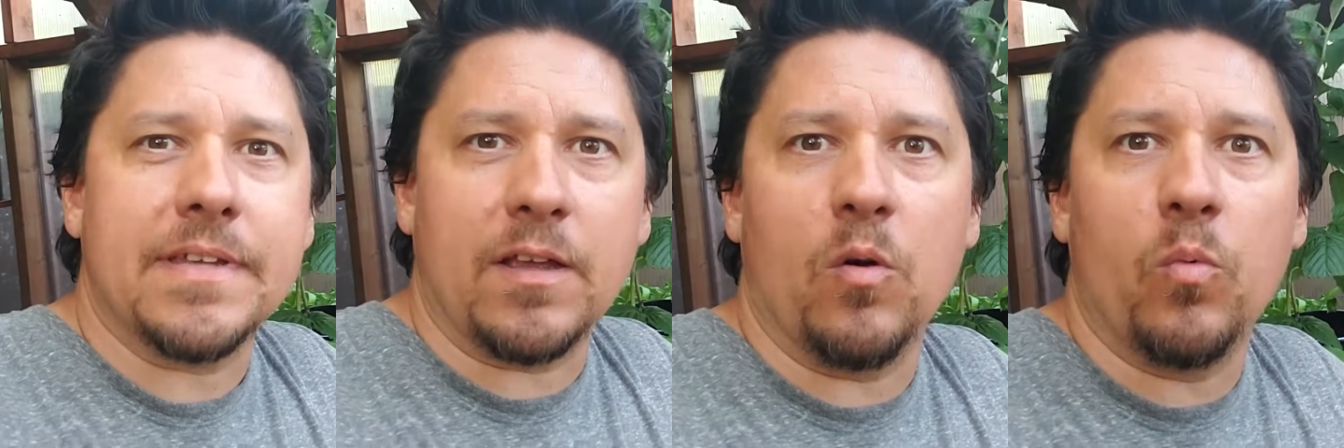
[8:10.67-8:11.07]

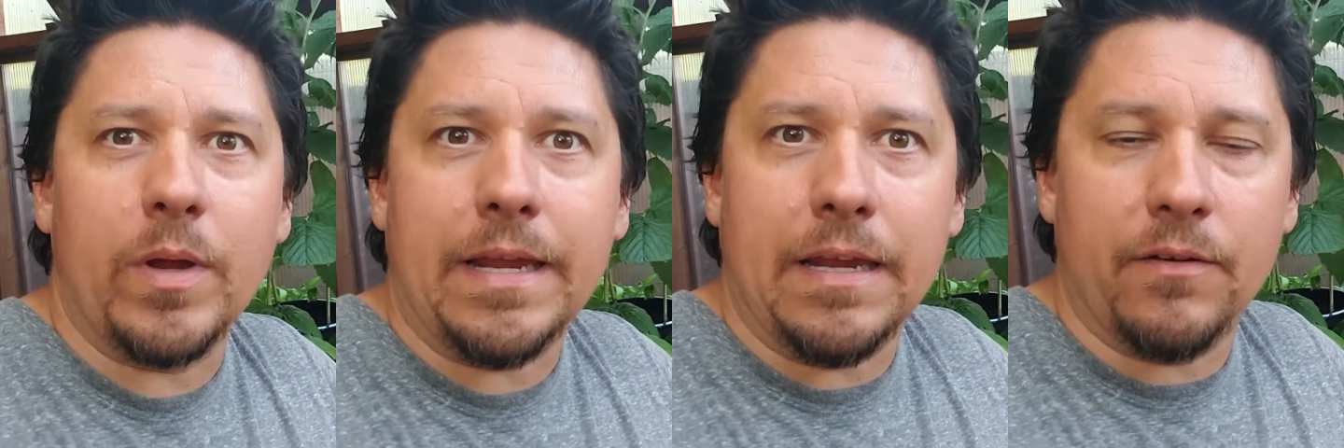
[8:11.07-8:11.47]
like a
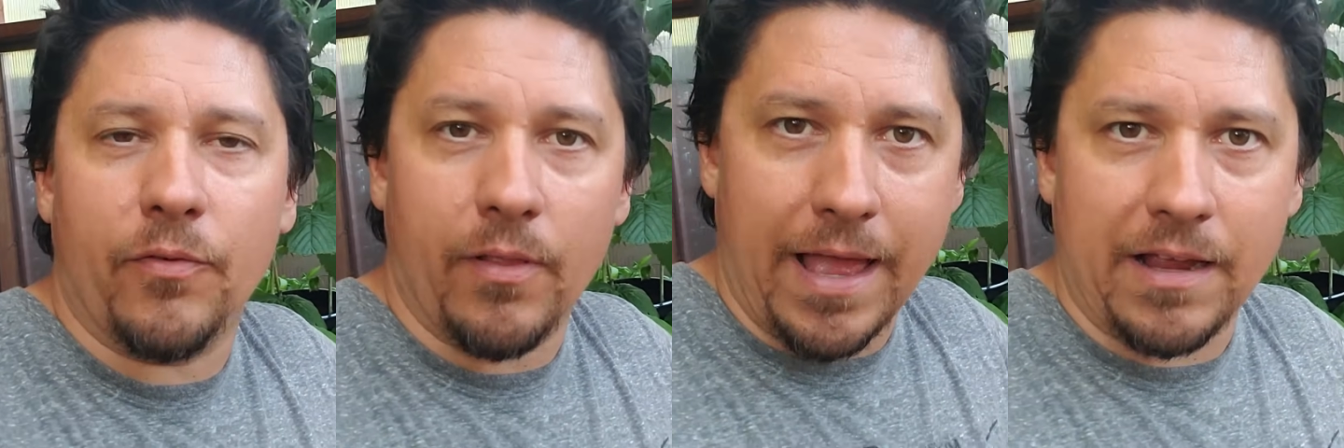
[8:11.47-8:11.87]
weed
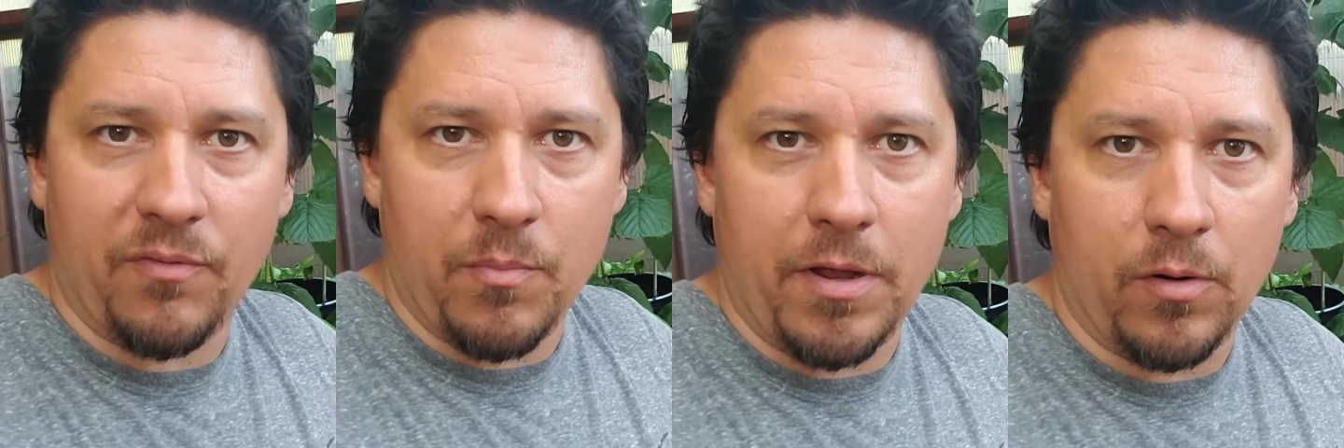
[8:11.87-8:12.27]
for lack of
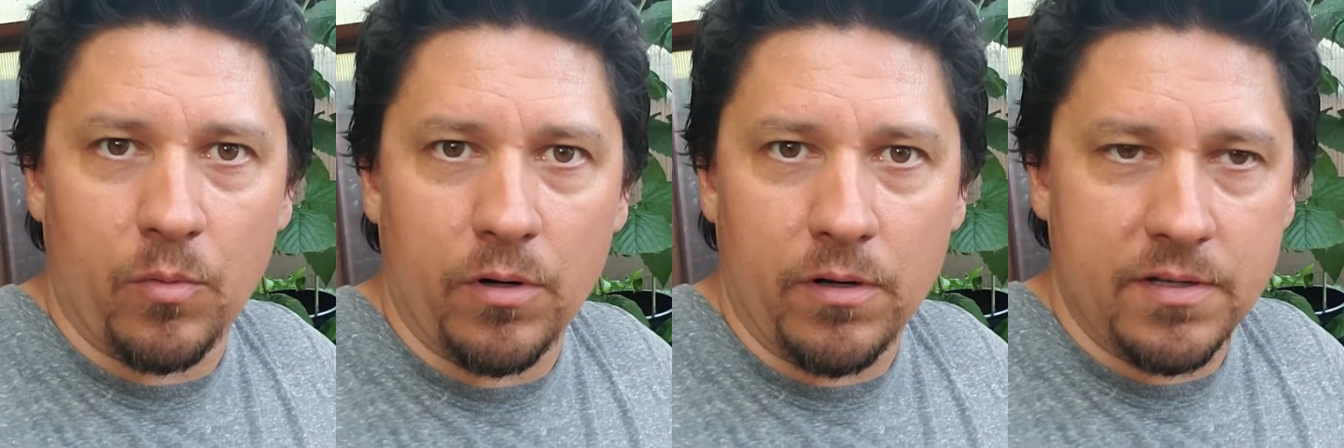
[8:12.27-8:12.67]
a better
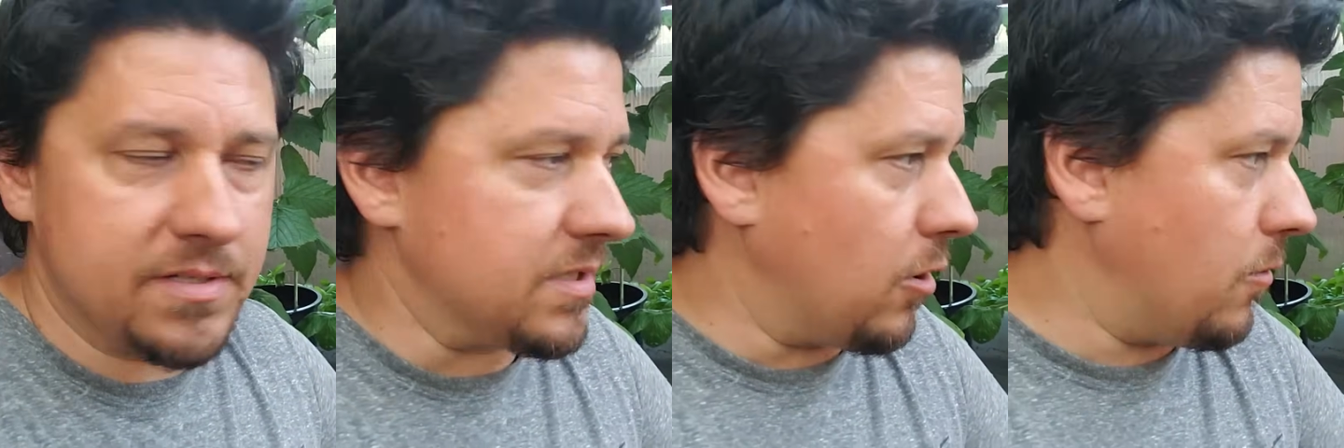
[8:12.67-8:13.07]
word.
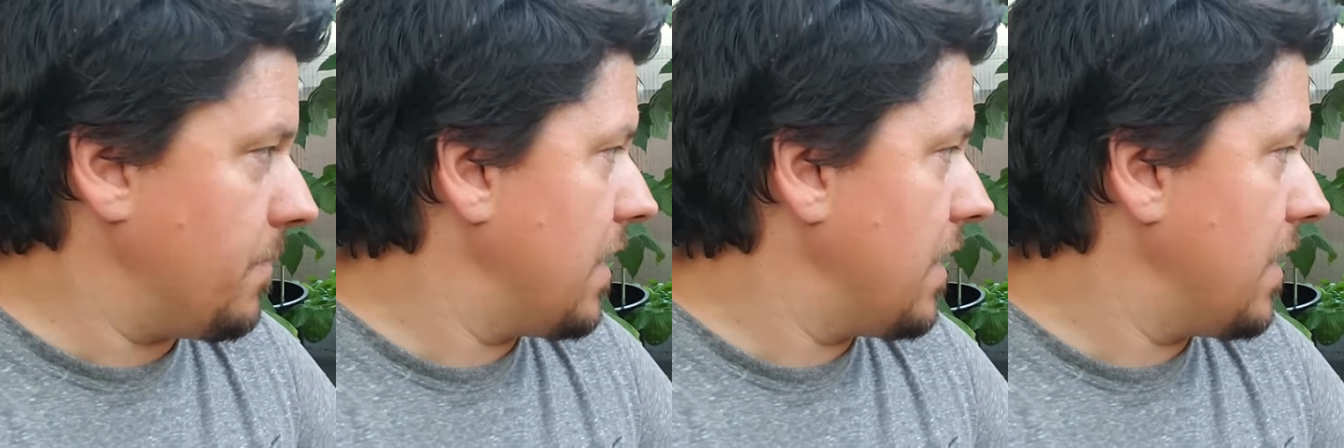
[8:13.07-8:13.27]
So